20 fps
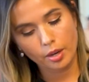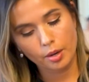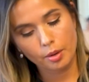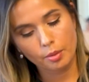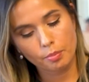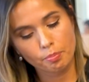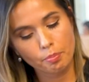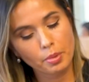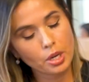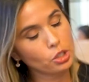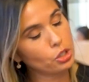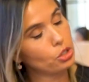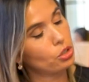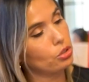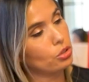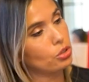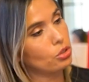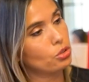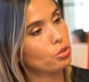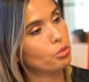
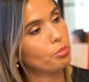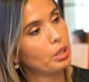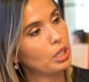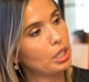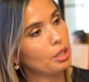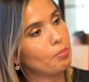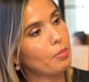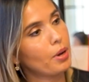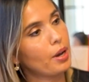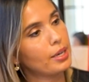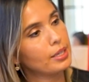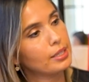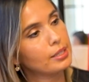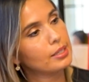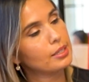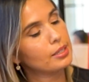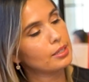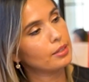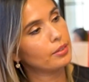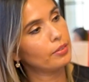measures to
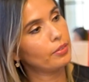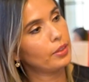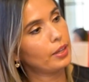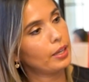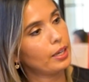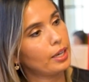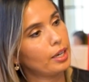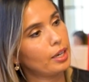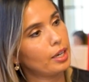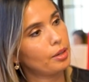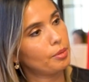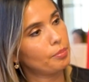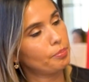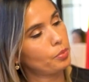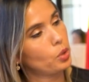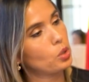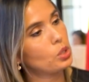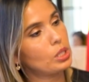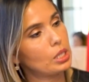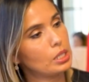minimize the
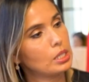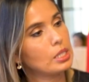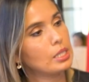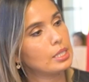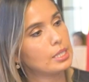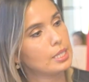processing